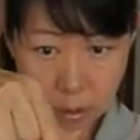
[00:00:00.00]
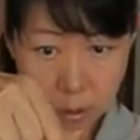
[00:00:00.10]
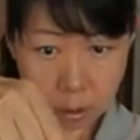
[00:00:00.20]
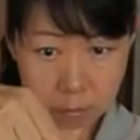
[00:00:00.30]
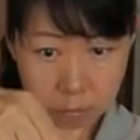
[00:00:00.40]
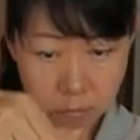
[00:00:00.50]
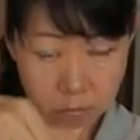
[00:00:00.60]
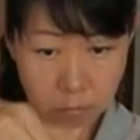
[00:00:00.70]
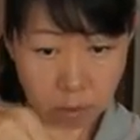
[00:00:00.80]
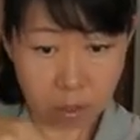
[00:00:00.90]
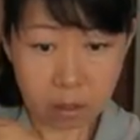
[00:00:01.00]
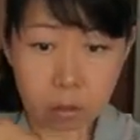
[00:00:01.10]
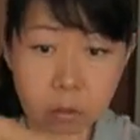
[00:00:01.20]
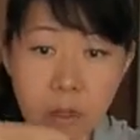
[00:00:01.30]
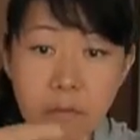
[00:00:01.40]
to
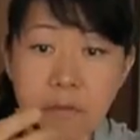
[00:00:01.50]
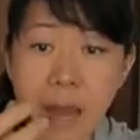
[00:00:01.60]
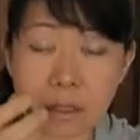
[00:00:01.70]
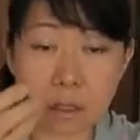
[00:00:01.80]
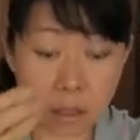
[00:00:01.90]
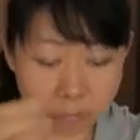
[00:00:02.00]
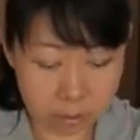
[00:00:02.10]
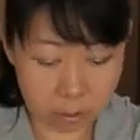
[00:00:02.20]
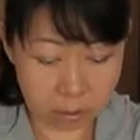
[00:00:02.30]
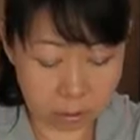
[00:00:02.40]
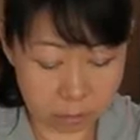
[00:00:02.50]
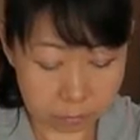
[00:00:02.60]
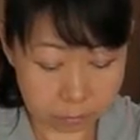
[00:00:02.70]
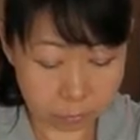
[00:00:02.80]
the flat surfaces.